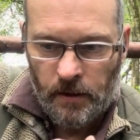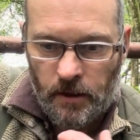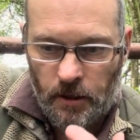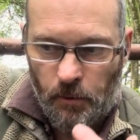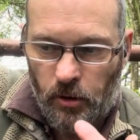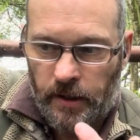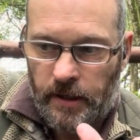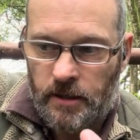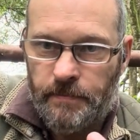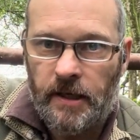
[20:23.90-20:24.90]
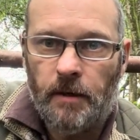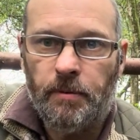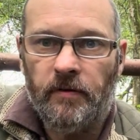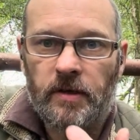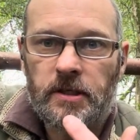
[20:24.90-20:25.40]
mnemonic is made up
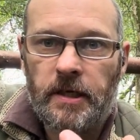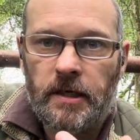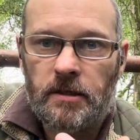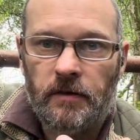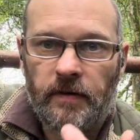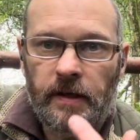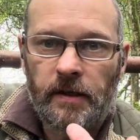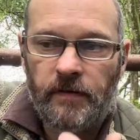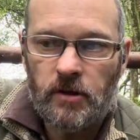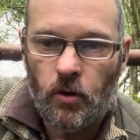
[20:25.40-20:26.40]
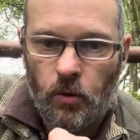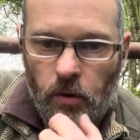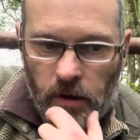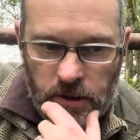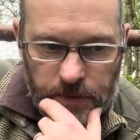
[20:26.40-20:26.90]
of a series of individual
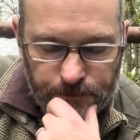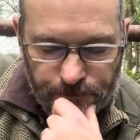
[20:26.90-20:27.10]
words.